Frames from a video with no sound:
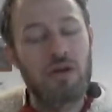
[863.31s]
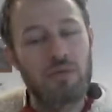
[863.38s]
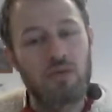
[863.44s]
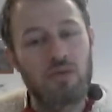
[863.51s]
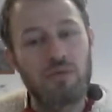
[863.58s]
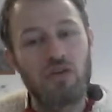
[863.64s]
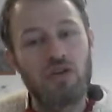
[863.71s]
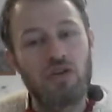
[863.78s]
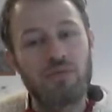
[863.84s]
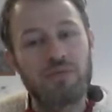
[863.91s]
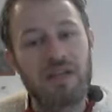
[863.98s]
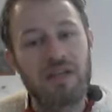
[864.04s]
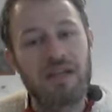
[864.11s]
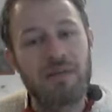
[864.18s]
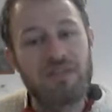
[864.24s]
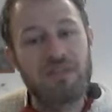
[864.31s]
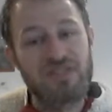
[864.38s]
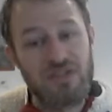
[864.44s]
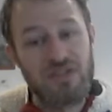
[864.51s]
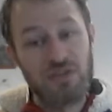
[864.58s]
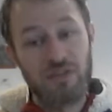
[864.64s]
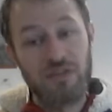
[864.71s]
I'll put up the
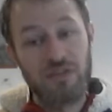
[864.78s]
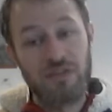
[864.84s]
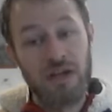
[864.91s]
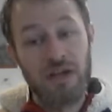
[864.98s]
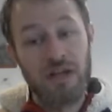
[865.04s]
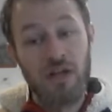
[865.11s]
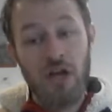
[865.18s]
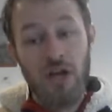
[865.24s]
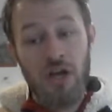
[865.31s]
limits and stuff like that.